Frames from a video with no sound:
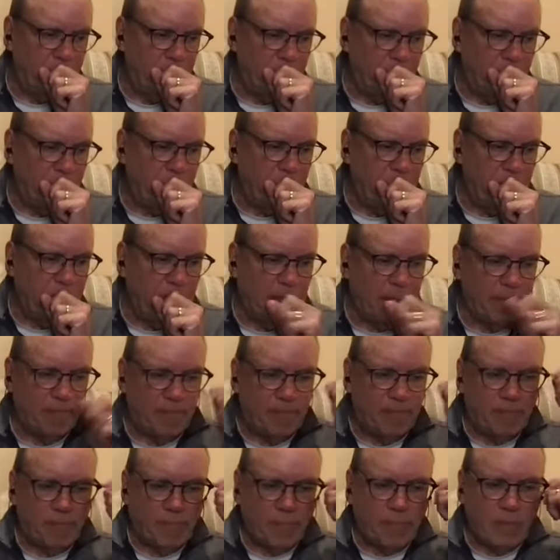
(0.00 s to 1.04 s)
but
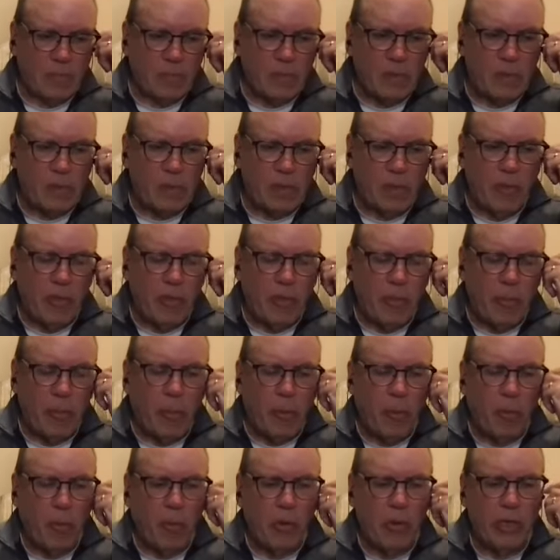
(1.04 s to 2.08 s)
the
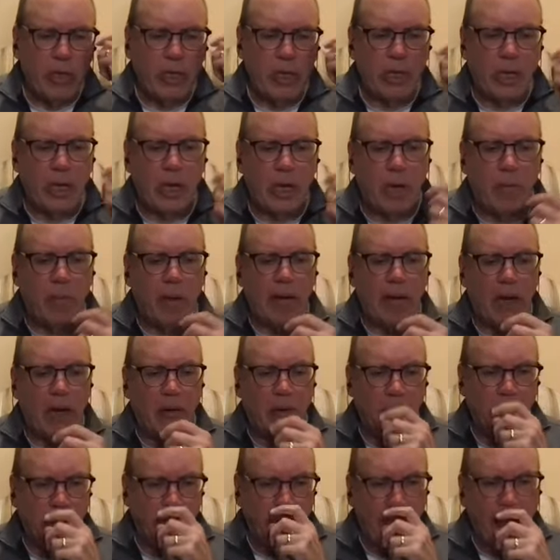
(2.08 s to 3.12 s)
point
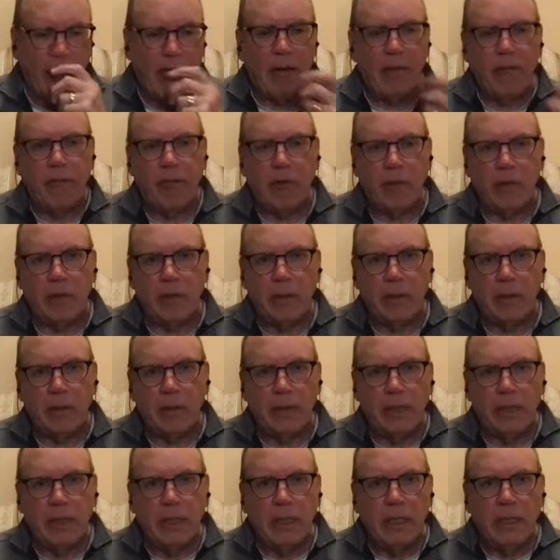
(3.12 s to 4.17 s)
about effort
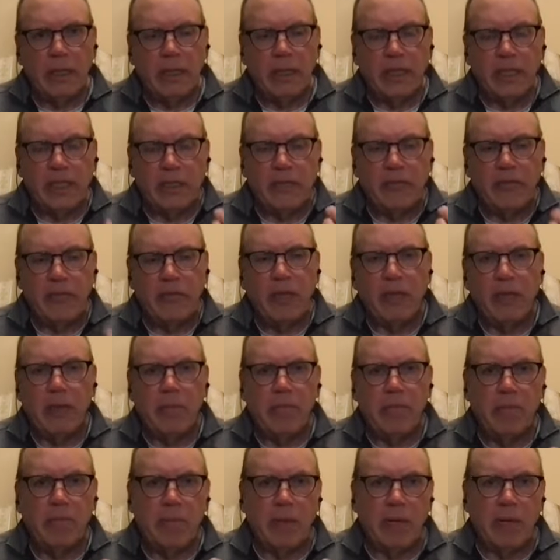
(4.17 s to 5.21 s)
is very
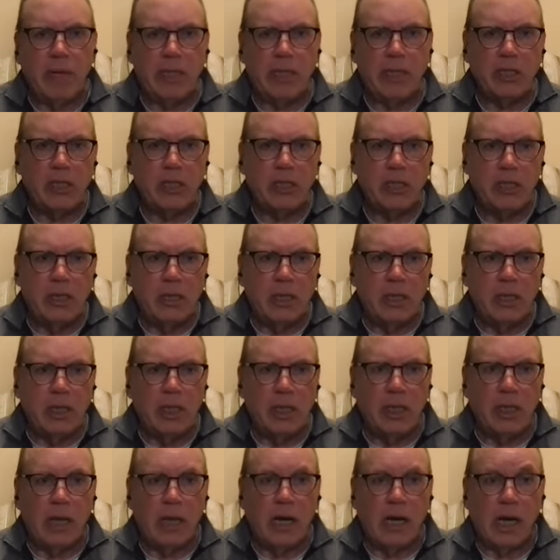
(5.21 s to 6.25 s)
much
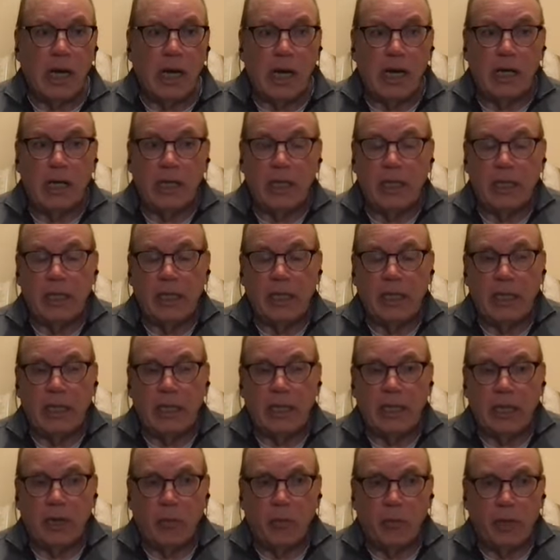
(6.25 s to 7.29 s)
uh, like
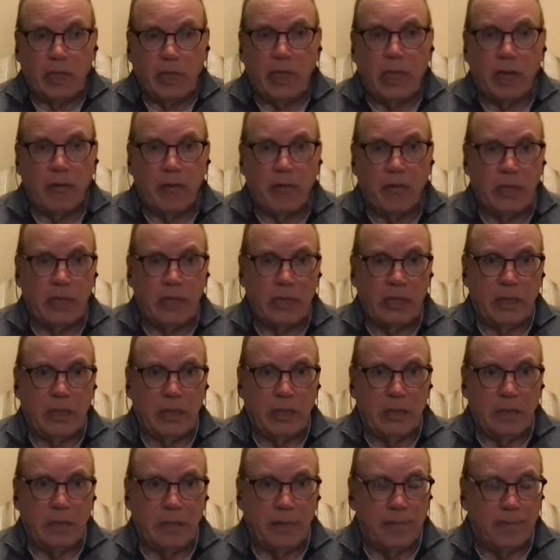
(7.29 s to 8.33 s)
a recovery
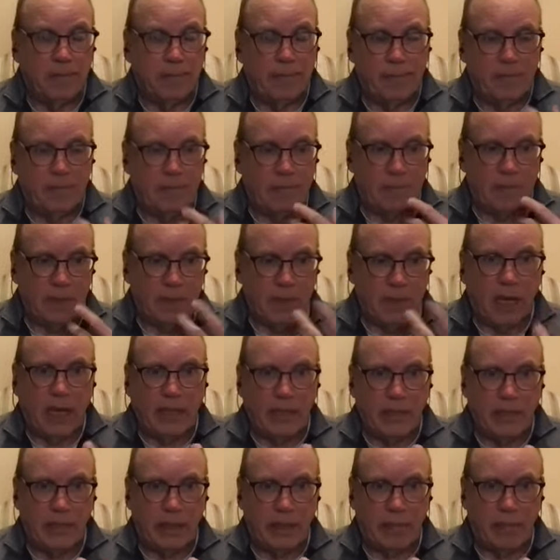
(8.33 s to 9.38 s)

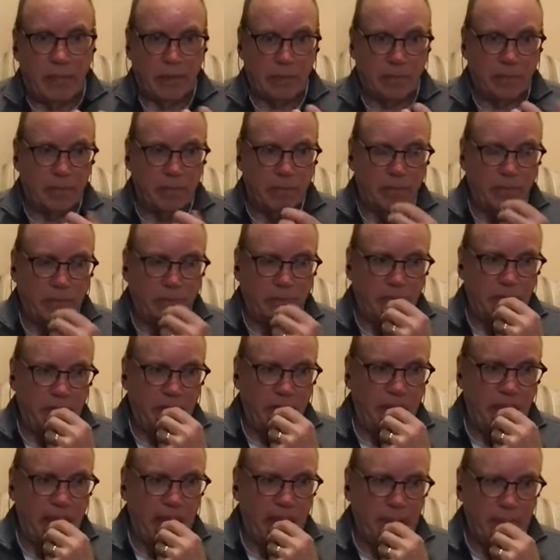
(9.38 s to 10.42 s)
concept
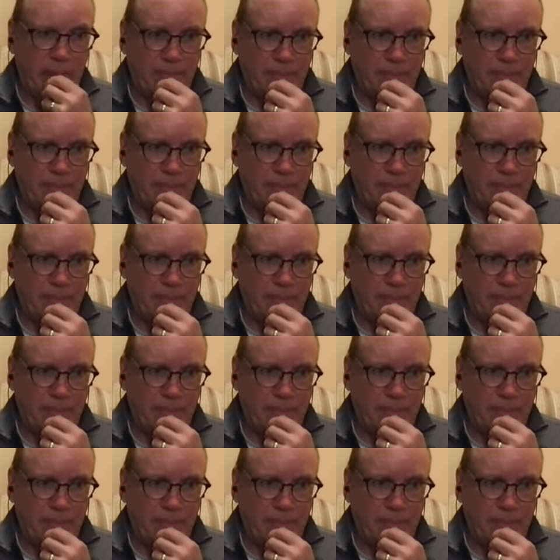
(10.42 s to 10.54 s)
that